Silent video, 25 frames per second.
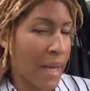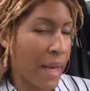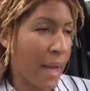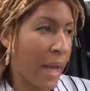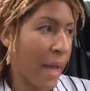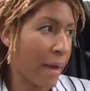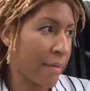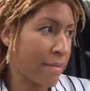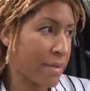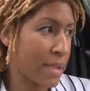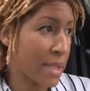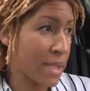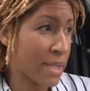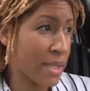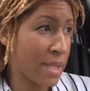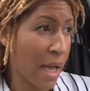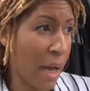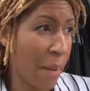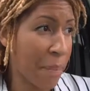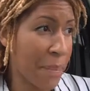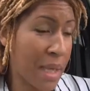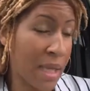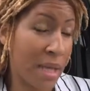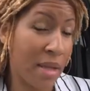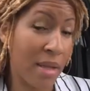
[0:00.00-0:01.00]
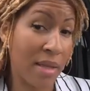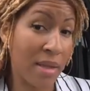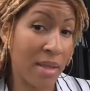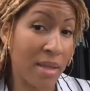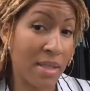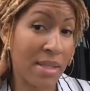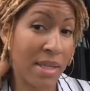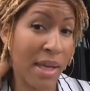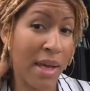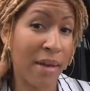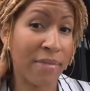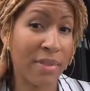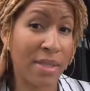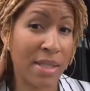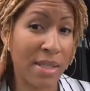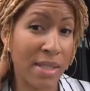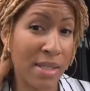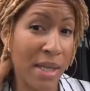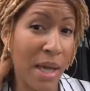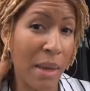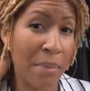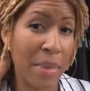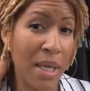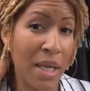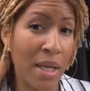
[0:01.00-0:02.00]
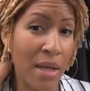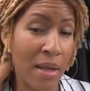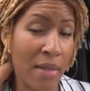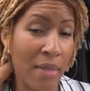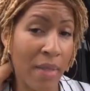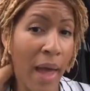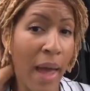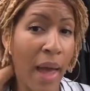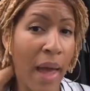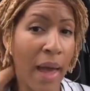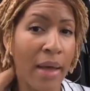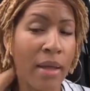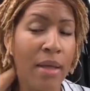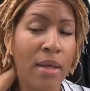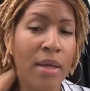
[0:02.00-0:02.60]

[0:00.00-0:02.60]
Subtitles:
I have to stop eating this, I have to stop eating that.